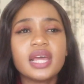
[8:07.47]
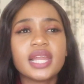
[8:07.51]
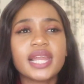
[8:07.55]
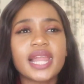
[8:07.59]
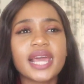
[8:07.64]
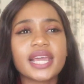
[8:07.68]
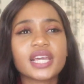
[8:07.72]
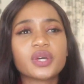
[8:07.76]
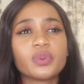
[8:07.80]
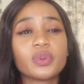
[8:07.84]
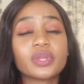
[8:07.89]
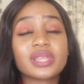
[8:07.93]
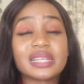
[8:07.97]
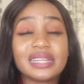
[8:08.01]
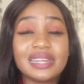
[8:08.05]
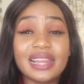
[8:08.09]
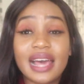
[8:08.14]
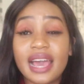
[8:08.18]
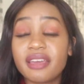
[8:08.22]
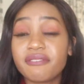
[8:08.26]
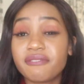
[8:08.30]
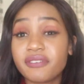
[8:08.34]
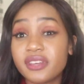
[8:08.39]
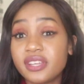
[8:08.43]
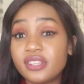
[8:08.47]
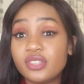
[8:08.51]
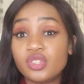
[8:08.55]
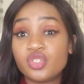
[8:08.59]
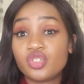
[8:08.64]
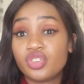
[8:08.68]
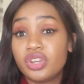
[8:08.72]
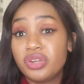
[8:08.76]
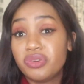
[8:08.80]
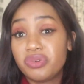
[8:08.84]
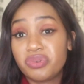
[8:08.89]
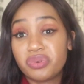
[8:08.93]
like with life in
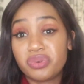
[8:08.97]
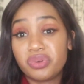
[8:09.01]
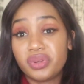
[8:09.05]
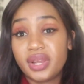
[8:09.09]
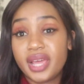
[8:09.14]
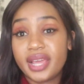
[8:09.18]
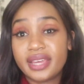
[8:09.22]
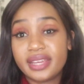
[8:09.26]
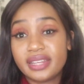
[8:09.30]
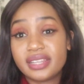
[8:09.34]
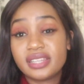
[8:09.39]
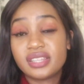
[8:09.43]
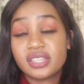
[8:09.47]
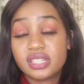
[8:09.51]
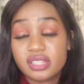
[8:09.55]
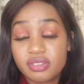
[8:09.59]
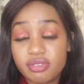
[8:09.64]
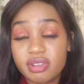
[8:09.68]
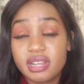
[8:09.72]
general like it